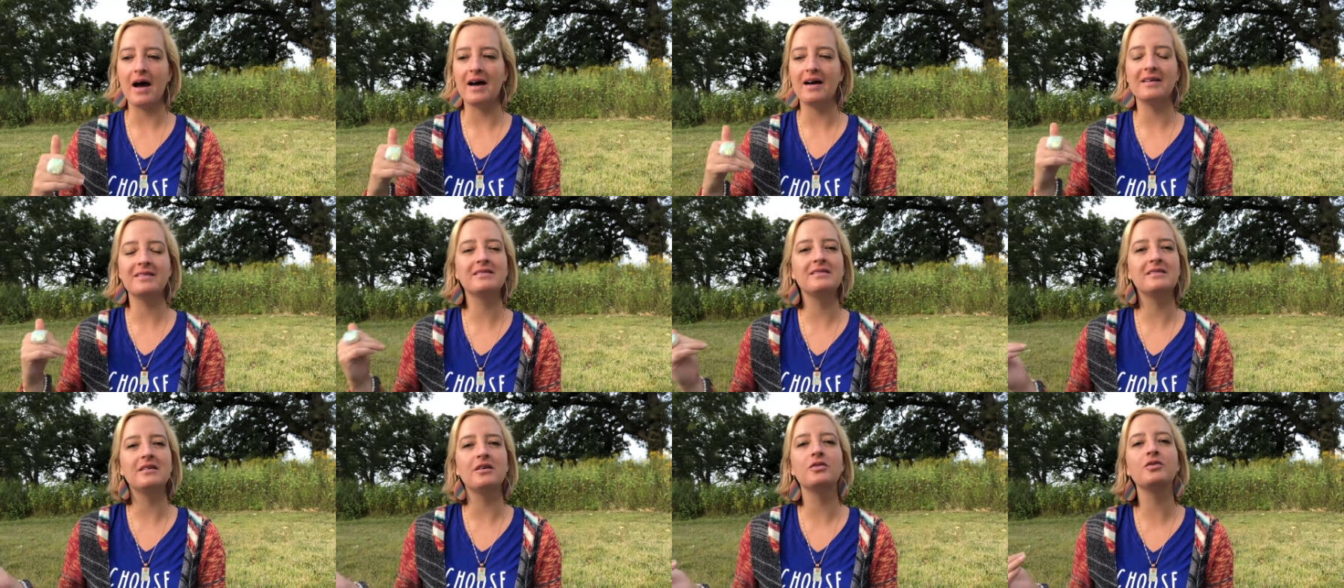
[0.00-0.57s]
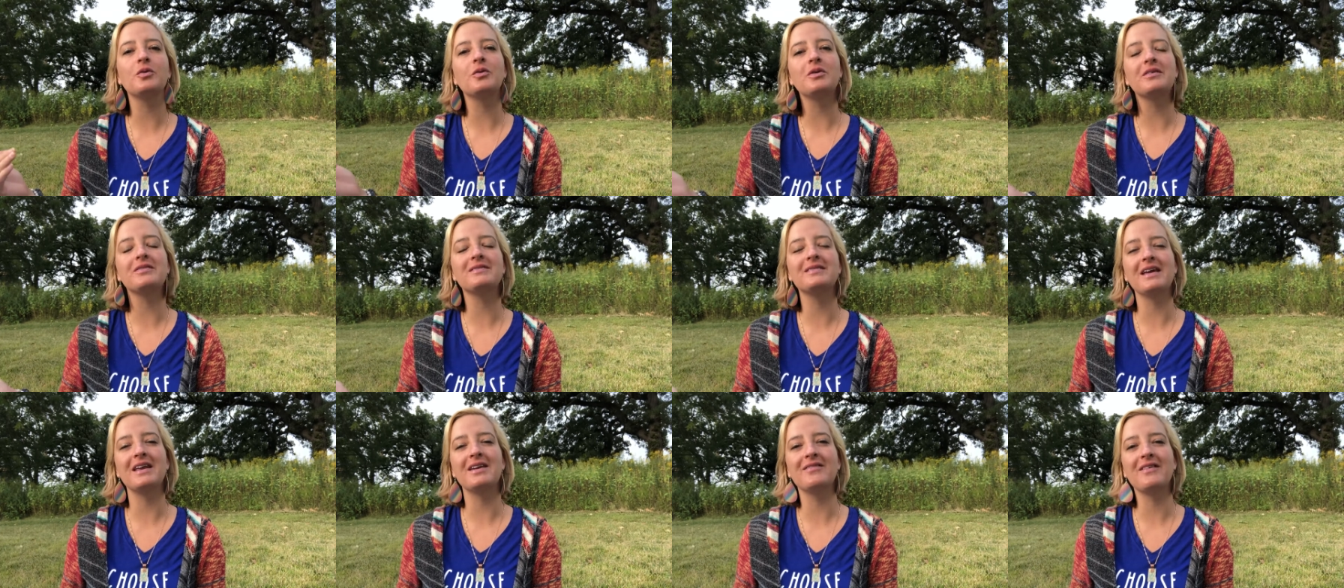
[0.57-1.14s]
a sort of
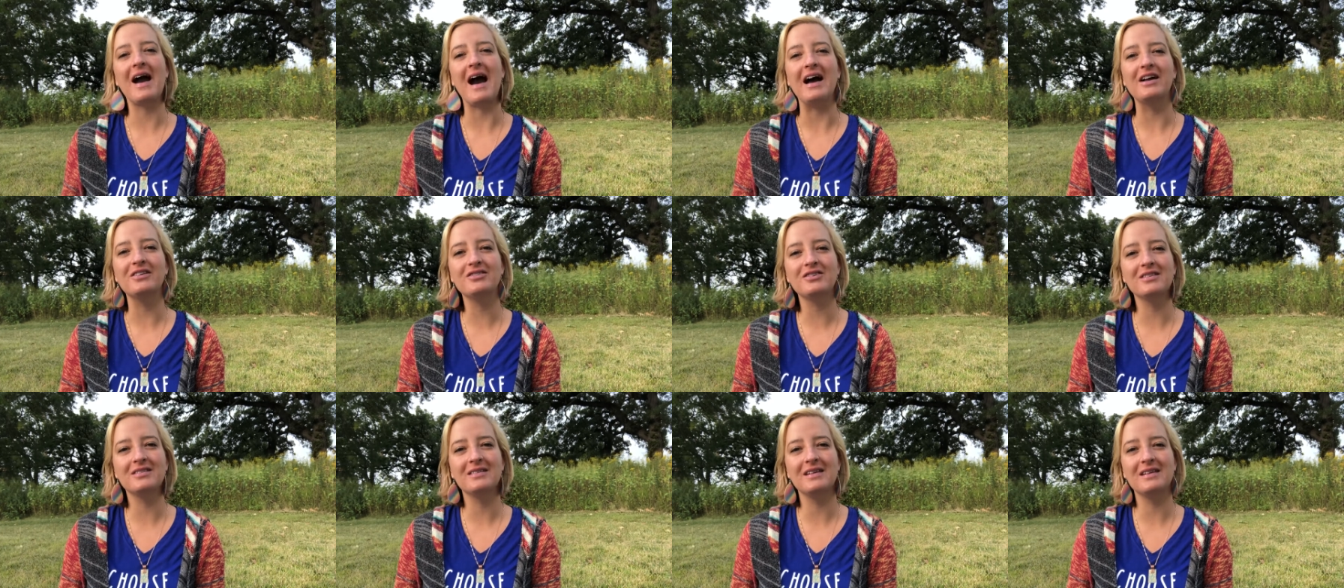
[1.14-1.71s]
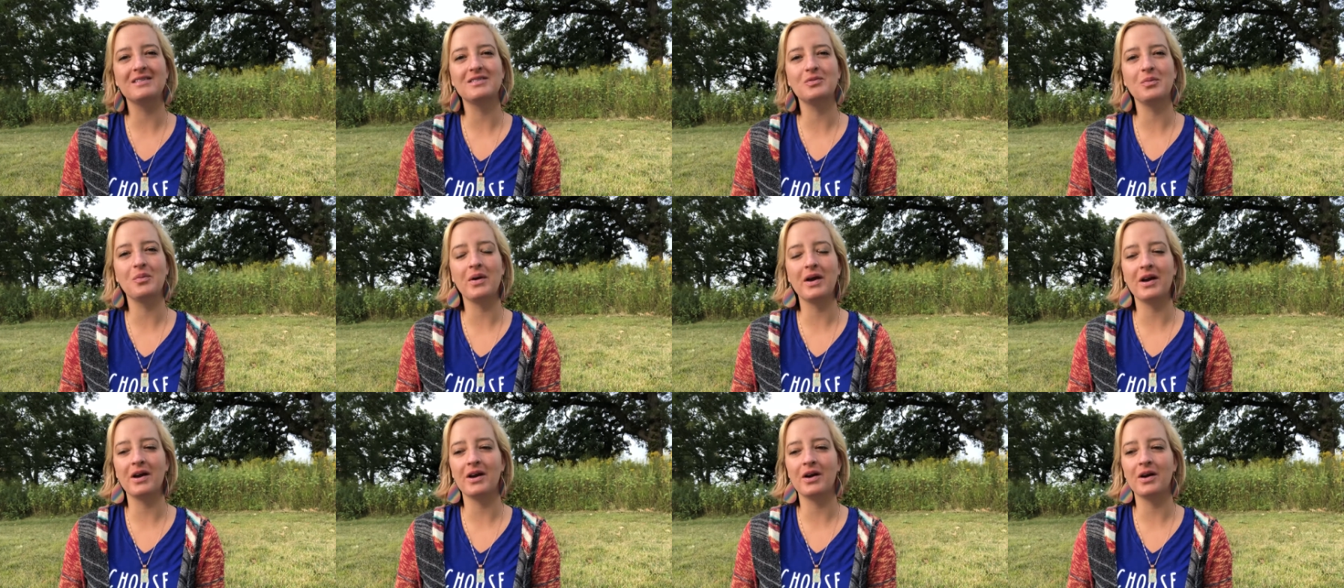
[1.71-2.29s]
state of consciousness
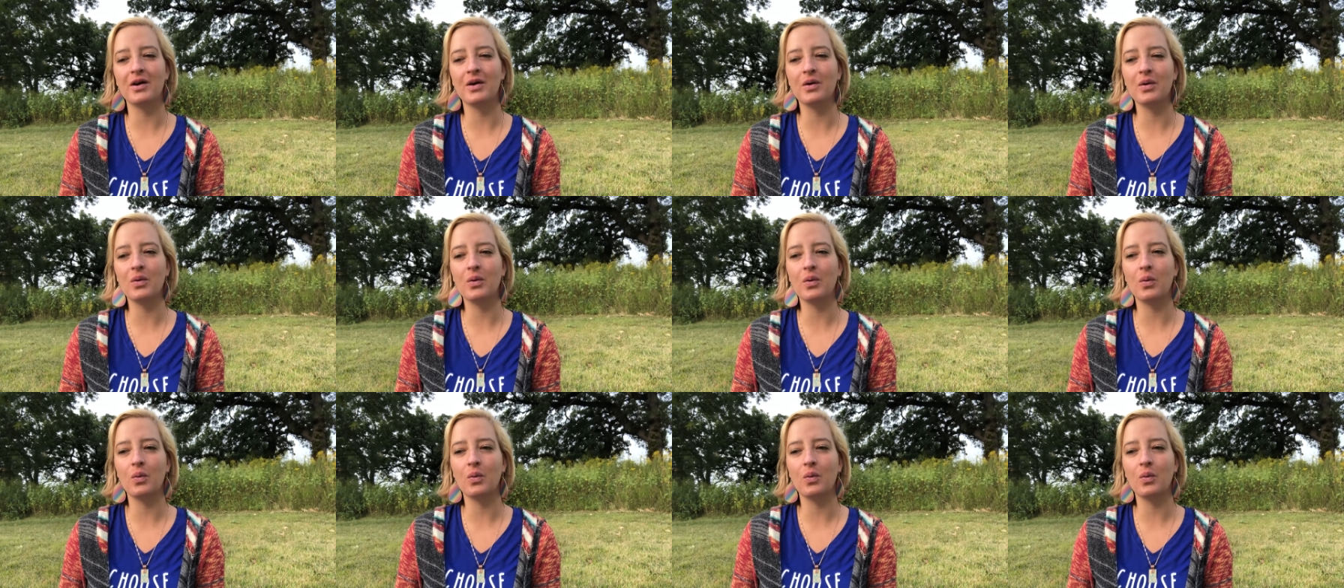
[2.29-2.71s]
where